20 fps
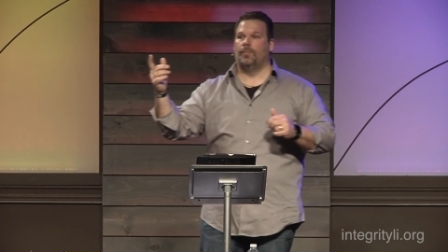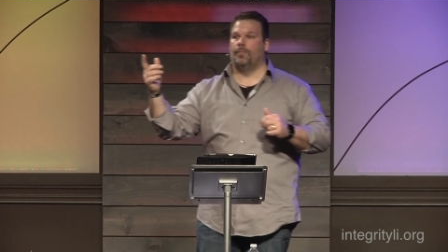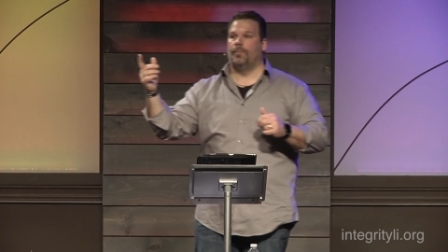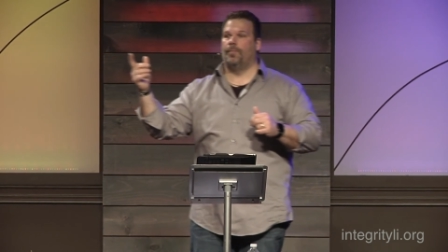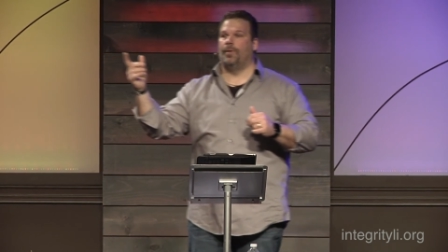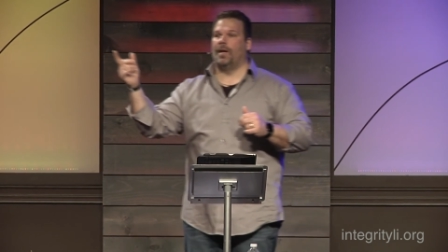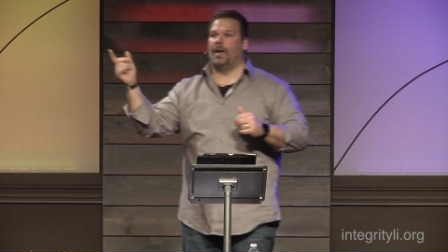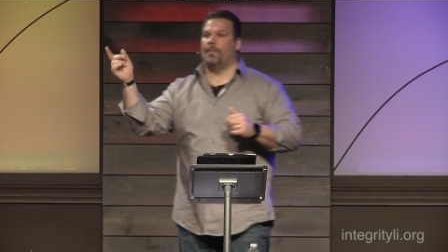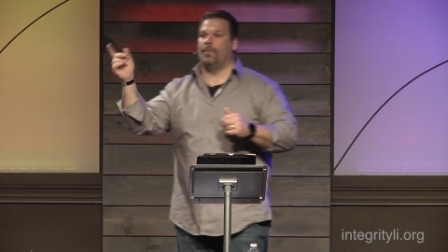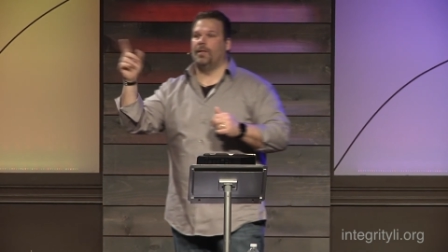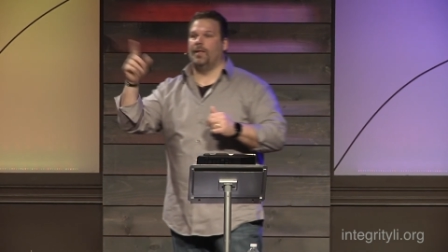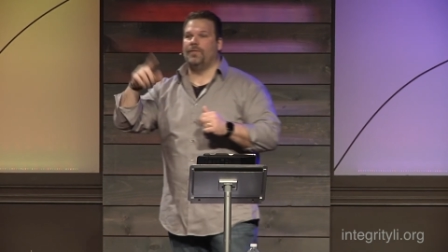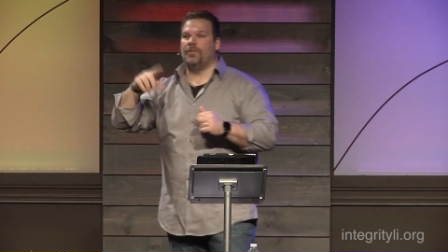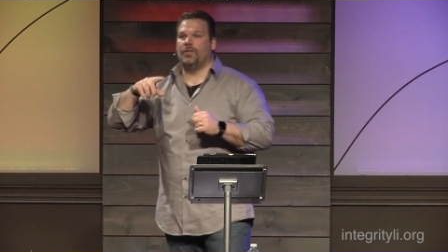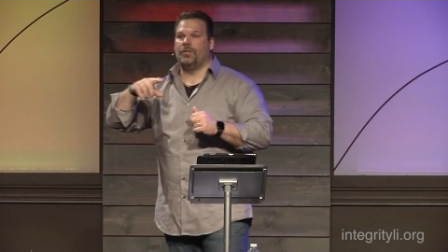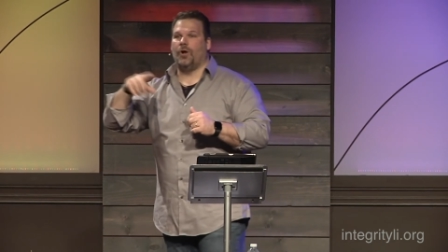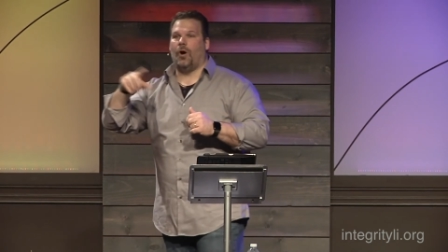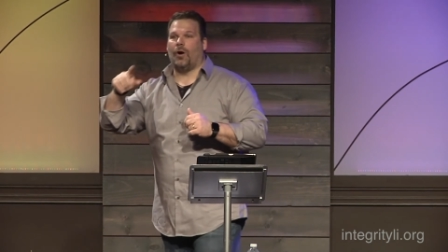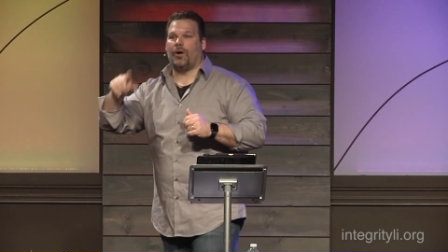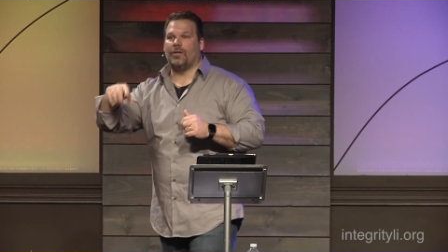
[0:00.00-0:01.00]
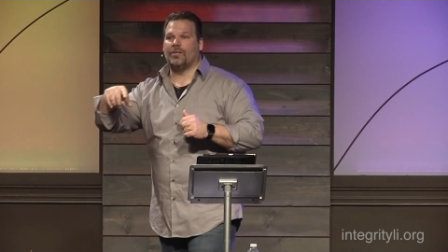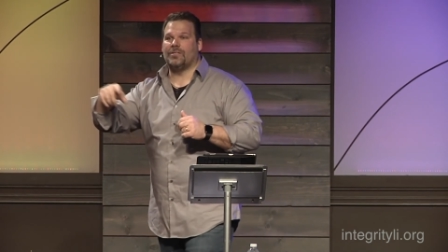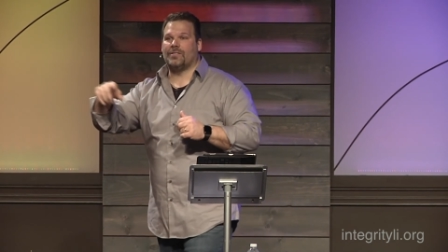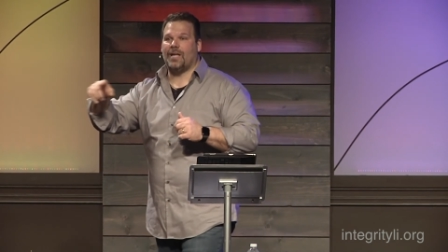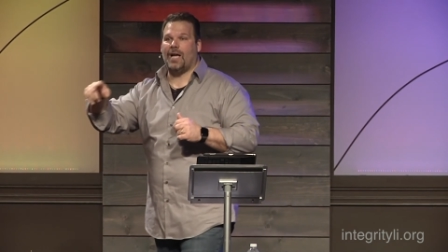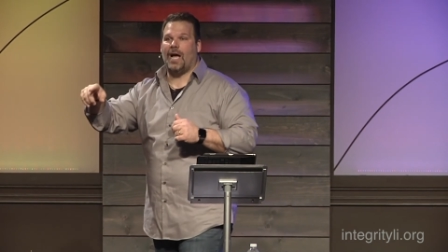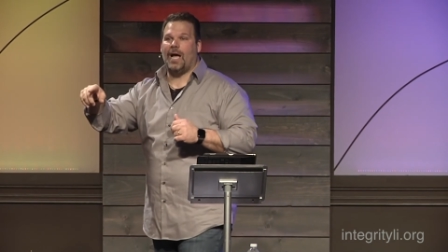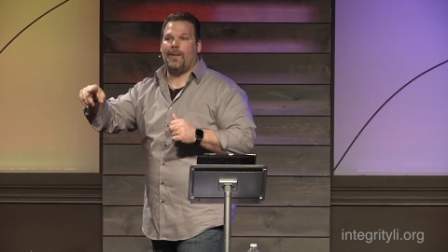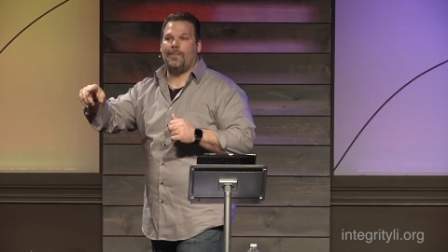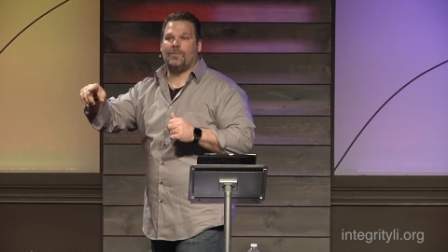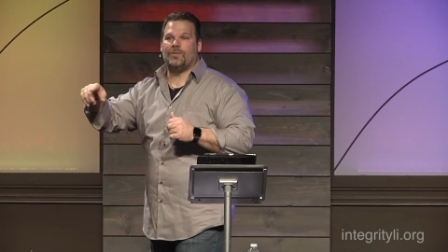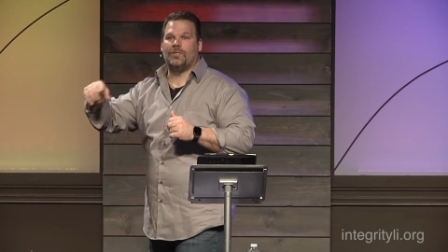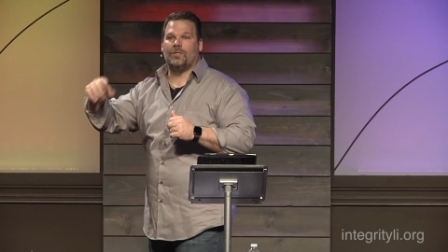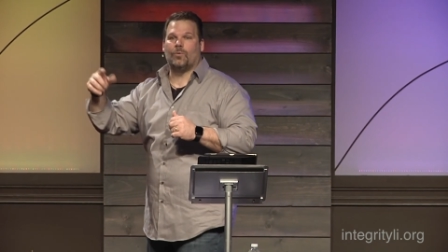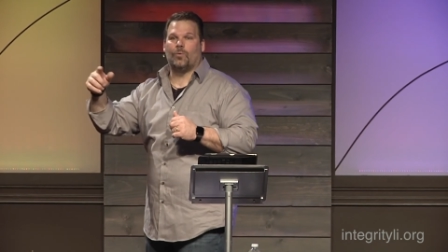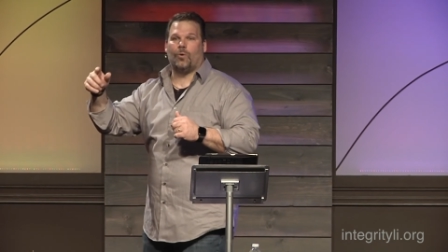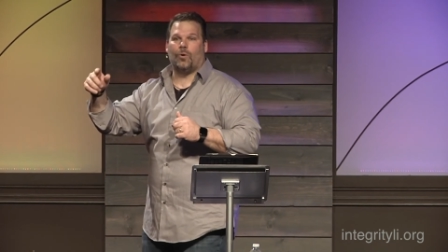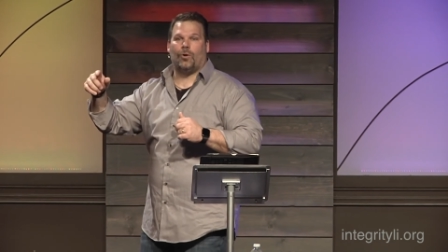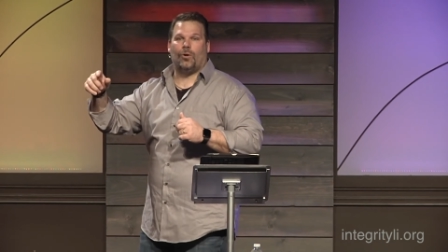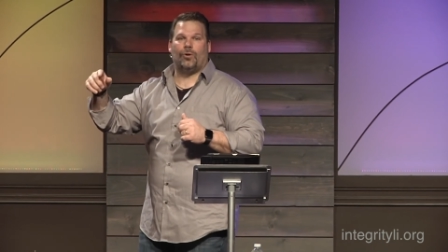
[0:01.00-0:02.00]
But I believe the darkest times in the
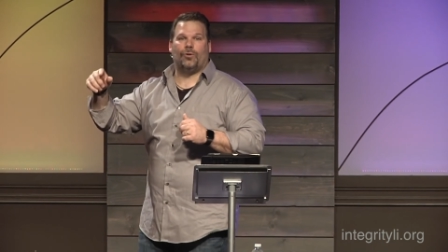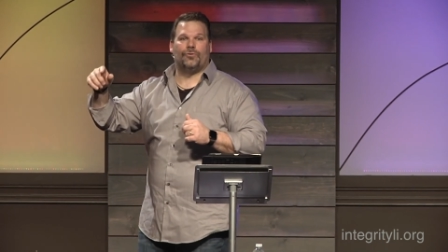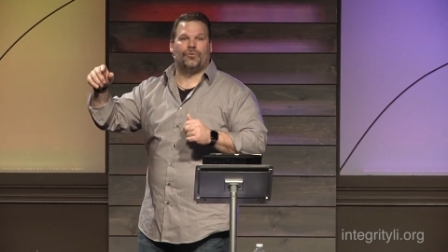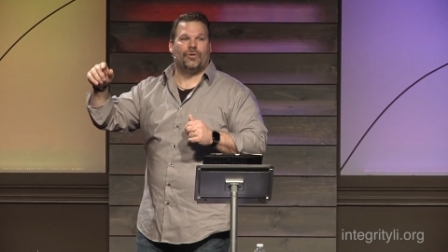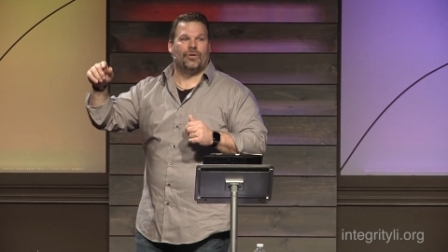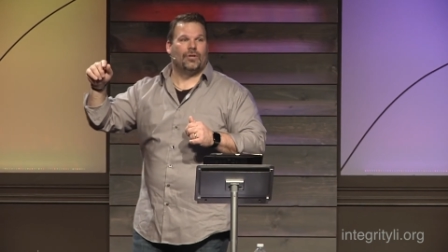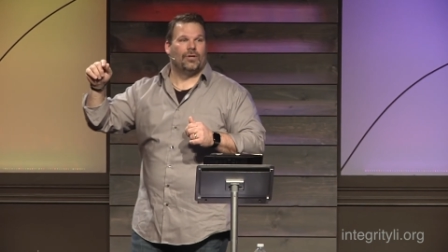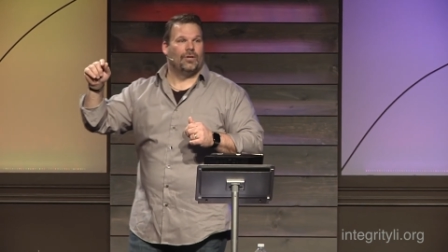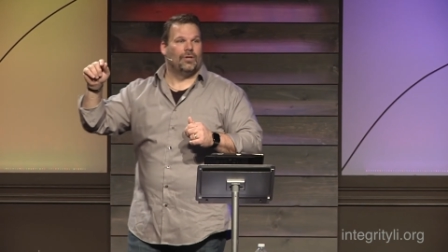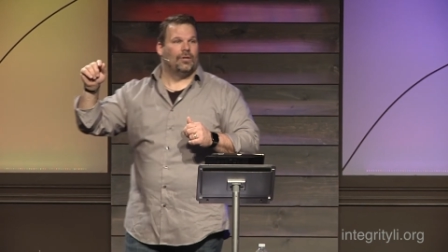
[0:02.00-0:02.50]
world